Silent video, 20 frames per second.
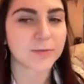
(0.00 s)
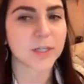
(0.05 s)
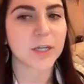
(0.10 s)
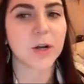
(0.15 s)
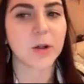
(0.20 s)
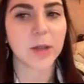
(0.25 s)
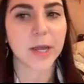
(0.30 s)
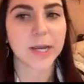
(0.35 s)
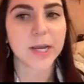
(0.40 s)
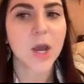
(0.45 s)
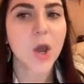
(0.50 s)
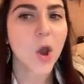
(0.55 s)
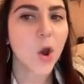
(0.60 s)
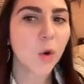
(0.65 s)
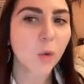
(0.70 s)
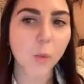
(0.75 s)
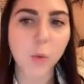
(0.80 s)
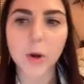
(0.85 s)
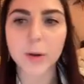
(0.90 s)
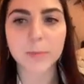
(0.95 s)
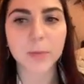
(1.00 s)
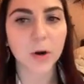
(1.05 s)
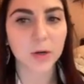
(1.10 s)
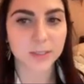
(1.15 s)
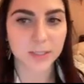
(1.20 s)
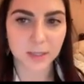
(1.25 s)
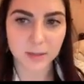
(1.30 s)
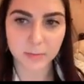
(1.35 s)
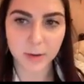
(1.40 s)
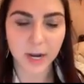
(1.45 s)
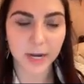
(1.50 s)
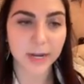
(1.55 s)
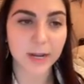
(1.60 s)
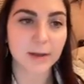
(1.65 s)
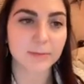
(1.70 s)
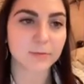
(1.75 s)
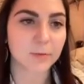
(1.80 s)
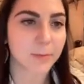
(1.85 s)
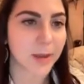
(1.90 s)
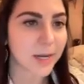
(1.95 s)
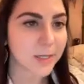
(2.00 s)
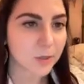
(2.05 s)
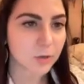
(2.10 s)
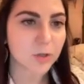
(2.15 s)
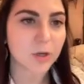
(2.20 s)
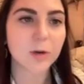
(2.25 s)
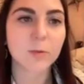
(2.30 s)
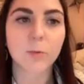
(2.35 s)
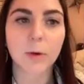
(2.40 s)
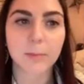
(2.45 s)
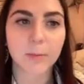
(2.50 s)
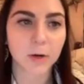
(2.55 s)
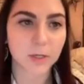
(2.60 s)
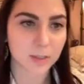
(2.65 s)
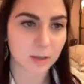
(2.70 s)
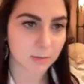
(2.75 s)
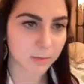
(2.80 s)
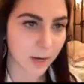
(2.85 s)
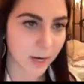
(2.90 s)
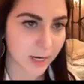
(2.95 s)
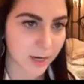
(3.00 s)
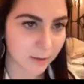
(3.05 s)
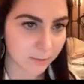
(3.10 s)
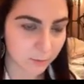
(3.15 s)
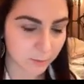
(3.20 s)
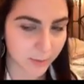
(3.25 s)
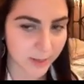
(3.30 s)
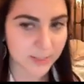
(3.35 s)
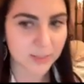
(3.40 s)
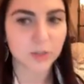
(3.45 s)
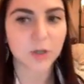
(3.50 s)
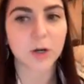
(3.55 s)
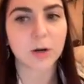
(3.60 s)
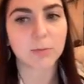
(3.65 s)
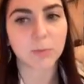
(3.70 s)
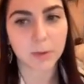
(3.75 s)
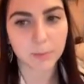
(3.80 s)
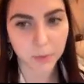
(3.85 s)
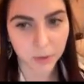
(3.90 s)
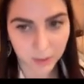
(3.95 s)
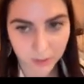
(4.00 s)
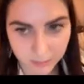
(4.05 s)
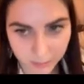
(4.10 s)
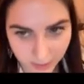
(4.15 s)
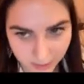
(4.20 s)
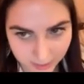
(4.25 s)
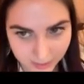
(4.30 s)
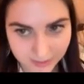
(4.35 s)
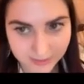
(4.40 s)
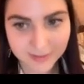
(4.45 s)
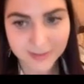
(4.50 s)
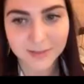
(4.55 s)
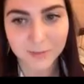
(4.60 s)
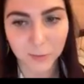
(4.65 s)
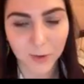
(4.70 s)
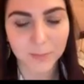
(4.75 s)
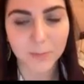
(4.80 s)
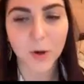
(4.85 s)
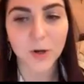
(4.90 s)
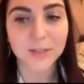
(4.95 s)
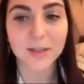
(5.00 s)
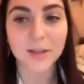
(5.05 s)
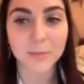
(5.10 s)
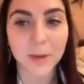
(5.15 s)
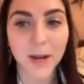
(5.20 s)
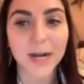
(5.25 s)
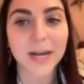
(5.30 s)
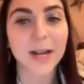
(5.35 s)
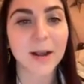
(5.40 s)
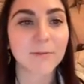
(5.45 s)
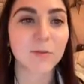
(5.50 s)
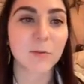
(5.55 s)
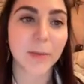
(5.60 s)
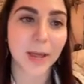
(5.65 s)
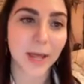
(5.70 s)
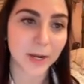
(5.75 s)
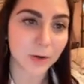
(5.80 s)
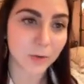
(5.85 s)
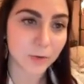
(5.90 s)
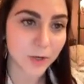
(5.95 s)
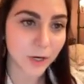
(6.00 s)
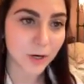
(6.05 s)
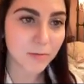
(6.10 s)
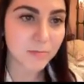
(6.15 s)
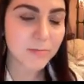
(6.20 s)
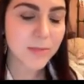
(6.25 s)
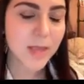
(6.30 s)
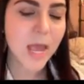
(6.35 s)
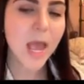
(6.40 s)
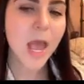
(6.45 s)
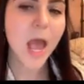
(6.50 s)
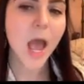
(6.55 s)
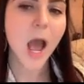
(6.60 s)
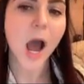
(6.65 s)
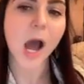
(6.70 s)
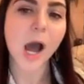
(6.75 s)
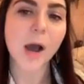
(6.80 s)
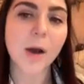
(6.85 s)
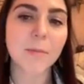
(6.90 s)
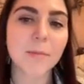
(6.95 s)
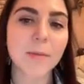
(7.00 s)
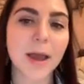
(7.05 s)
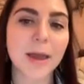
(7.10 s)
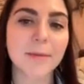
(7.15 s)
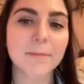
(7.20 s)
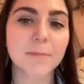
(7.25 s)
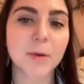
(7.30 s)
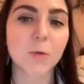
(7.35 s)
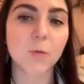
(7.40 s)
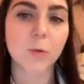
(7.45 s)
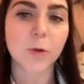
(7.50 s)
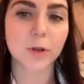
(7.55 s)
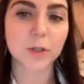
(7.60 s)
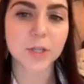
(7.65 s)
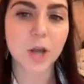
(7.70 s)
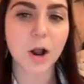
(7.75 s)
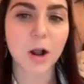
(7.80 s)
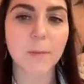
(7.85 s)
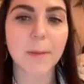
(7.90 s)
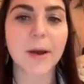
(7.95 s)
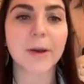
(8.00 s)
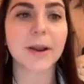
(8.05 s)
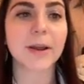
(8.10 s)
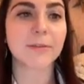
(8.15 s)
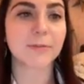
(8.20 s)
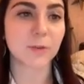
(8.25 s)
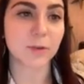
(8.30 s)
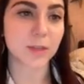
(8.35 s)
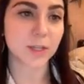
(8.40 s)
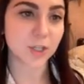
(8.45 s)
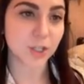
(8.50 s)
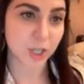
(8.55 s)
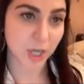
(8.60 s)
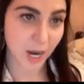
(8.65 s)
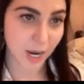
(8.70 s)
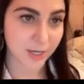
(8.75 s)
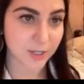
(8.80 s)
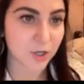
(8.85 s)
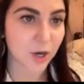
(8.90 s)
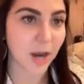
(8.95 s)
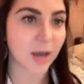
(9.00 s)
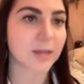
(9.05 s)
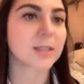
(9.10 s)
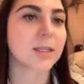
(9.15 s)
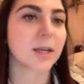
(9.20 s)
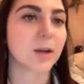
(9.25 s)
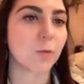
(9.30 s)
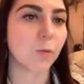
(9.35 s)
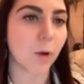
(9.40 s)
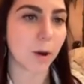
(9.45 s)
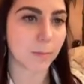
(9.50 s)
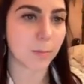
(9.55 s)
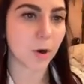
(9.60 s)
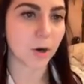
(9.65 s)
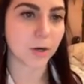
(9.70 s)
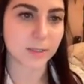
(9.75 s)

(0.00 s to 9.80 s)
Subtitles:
you'll have to know like what parts of the body come from ectoderm, what parts of the body come from mesoderm, what parts of the body come from endoderm. But we'll talk about it for the GI tract, like what